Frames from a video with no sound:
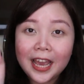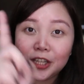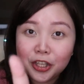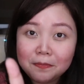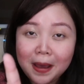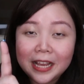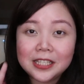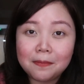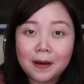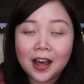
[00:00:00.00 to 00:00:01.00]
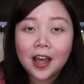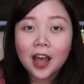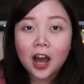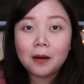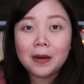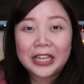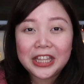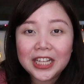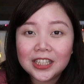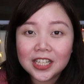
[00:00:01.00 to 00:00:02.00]
And yun pa, isa pa. I
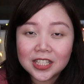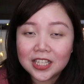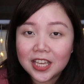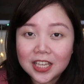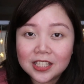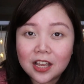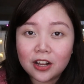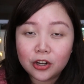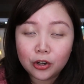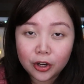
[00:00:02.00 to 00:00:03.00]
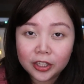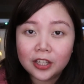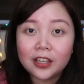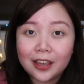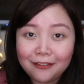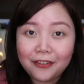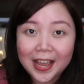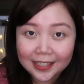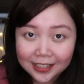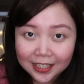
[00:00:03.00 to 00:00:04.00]
think this is a good gift
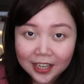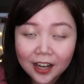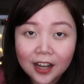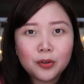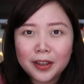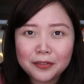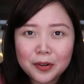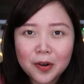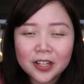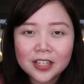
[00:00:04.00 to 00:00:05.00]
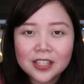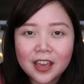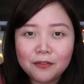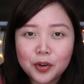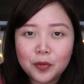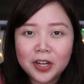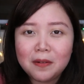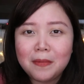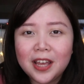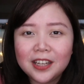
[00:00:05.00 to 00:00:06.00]
idea to everyone. Kasi everyone
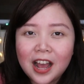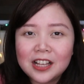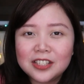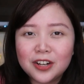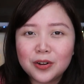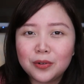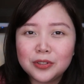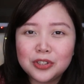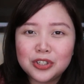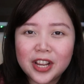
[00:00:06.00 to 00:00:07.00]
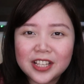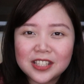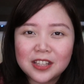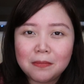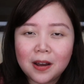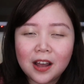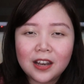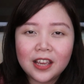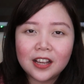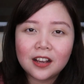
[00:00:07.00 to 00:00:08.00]
naman has their own stress,
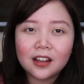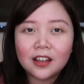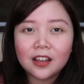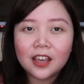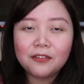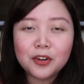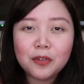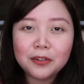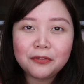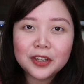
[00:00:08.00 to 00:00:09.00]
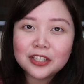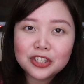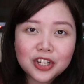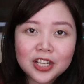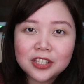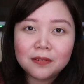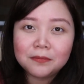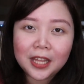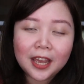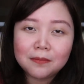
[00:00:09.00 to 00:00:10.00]
diba? Like, everyone feels stressed
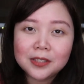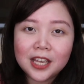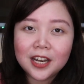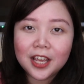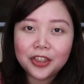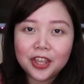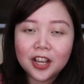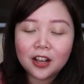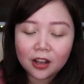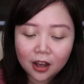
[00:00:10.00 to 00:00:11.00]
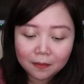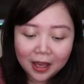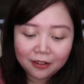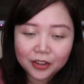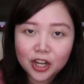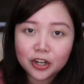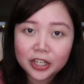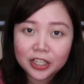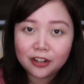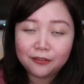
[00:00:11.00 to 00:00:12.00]
sometimes, and I think having a
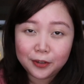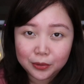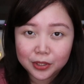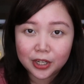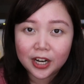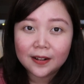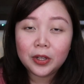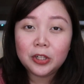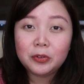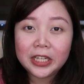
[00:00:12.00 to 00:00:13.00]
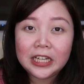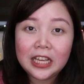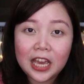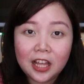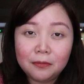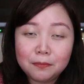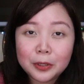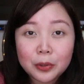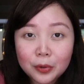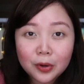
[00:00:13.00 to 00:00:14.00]
reed diffuser will really help
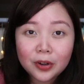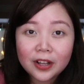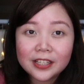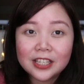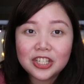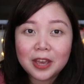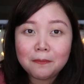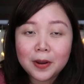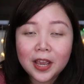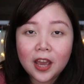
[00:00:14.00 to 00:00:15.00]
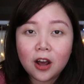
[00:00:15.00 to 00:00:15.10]
you. Kasi syempre,